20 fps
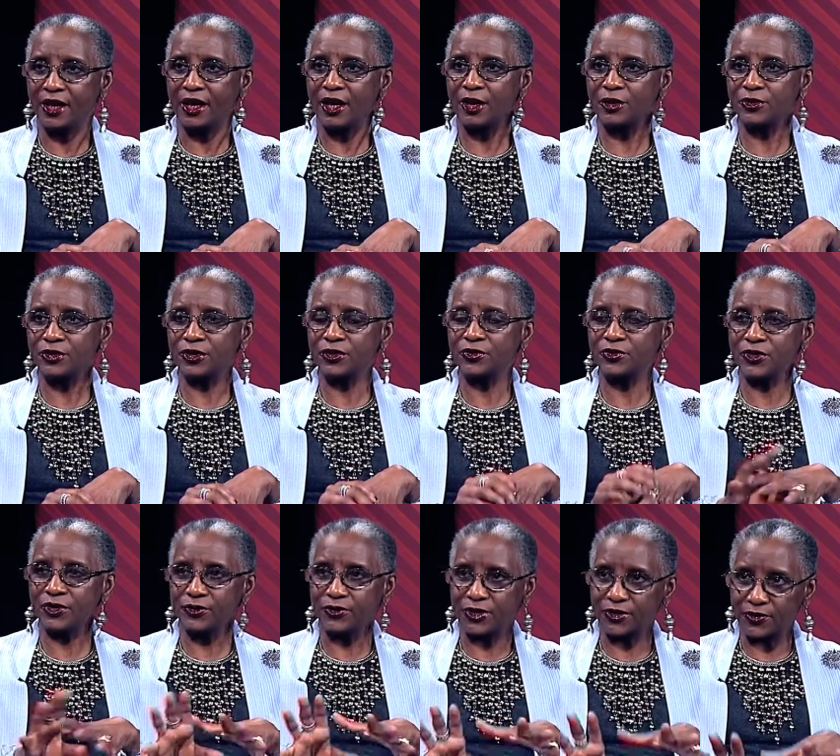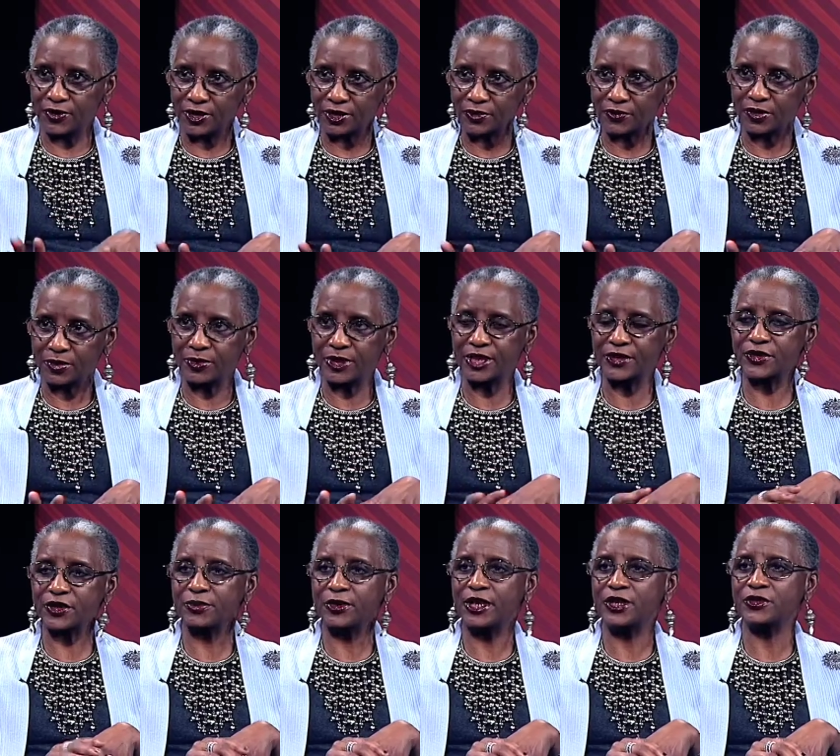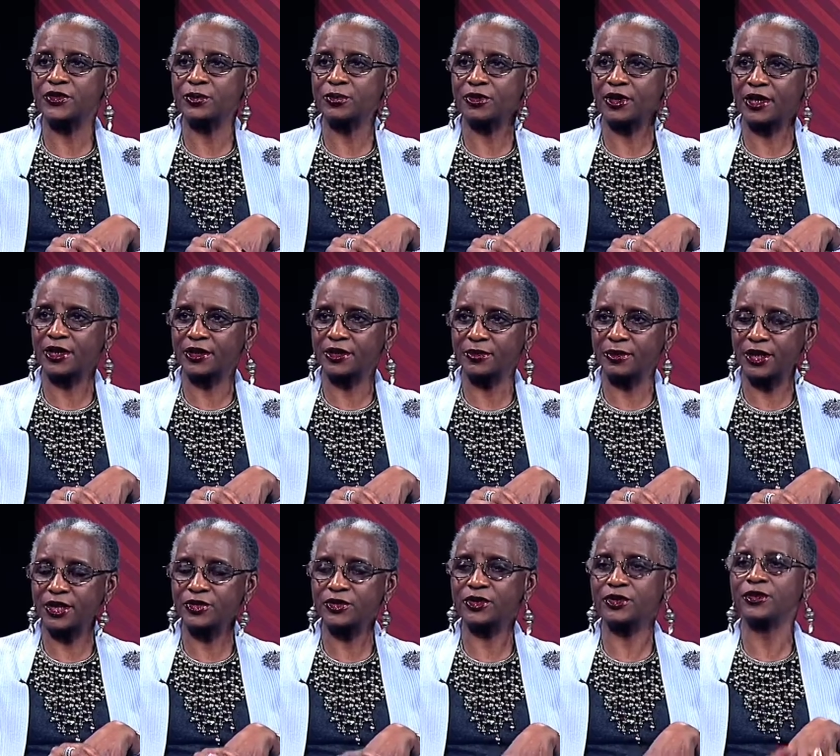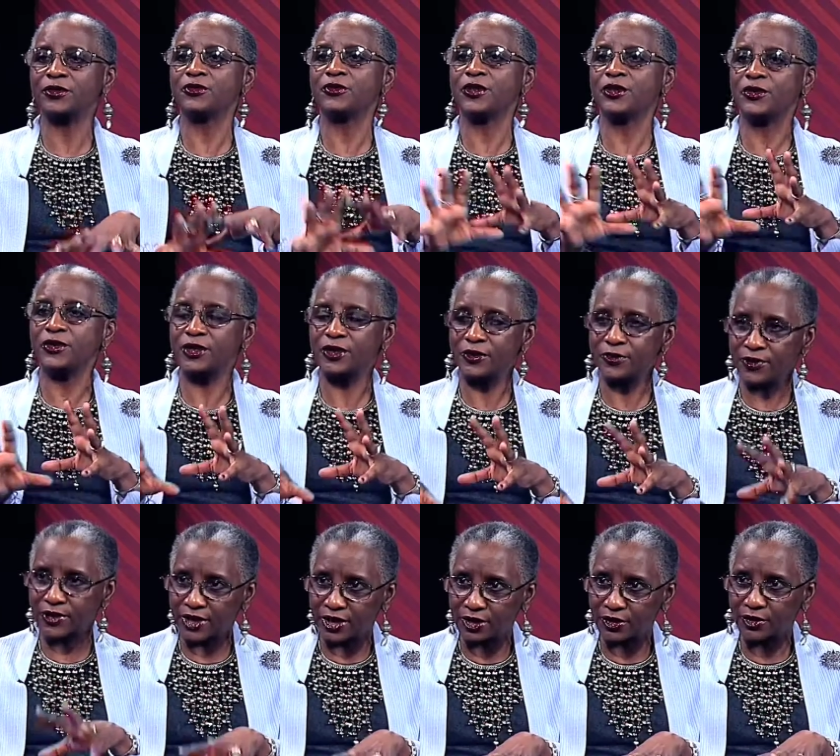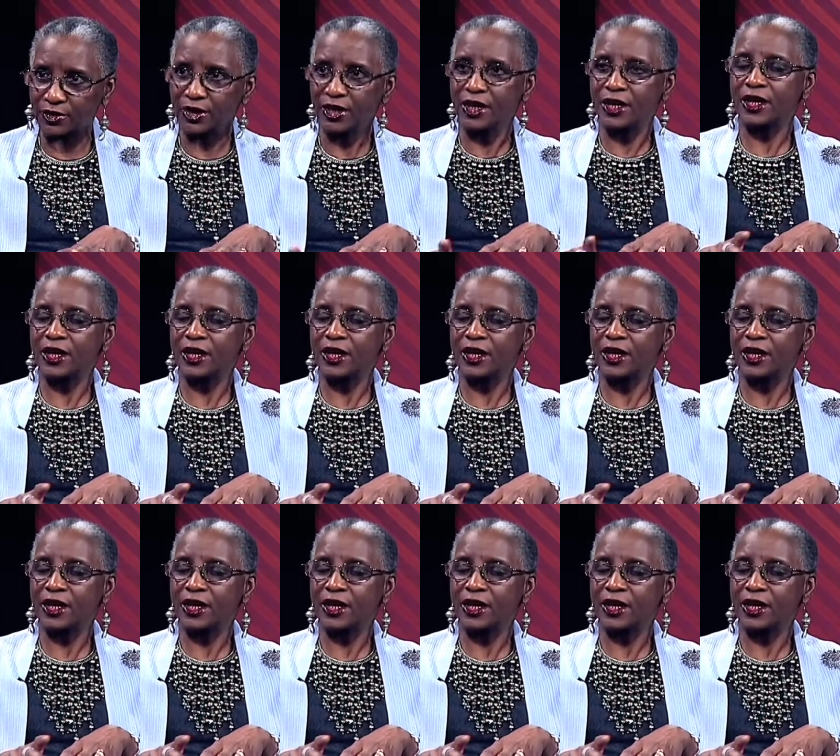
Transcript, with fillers: 150th year of the Emancipation Proclamation, the 50th year